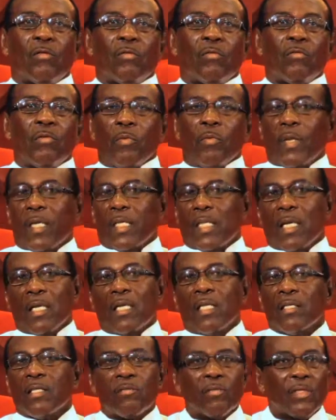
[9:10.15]
we went
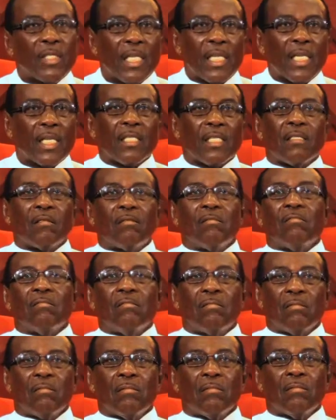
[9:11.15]
down and we did it.
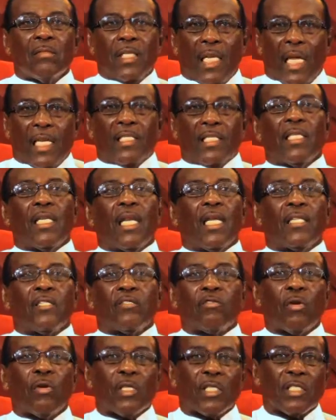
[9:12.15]

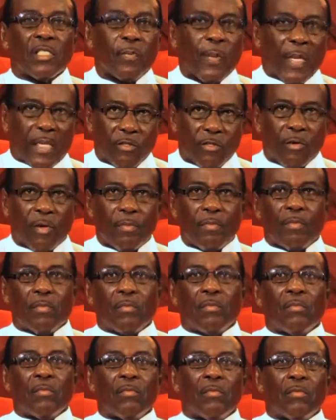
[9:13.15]
1993 at the Spectrum.
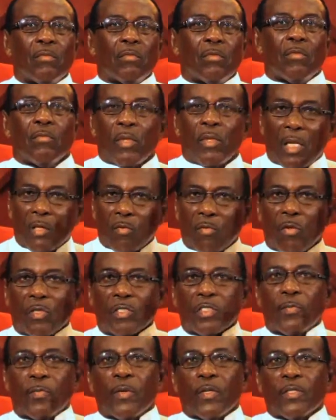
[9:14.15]
We had one
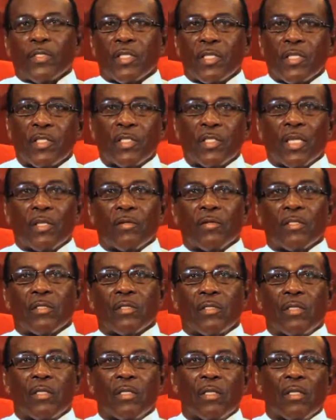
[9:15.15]
sponsor that
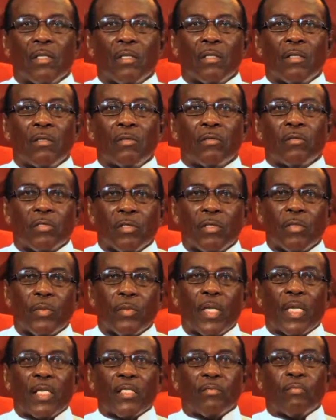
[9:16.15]
was who stood
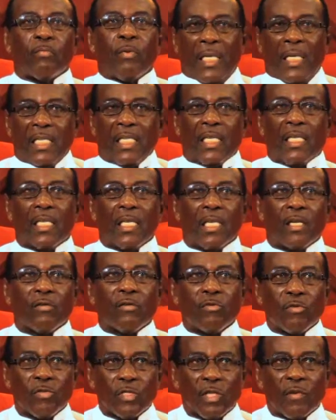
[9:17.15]
with us, Brenda De La
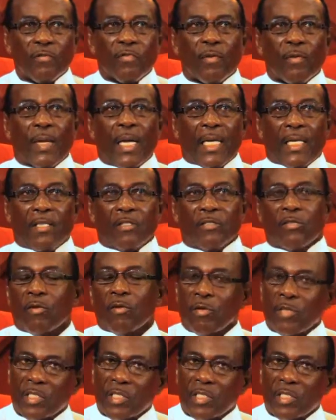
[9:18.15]
Rosa from Angostura.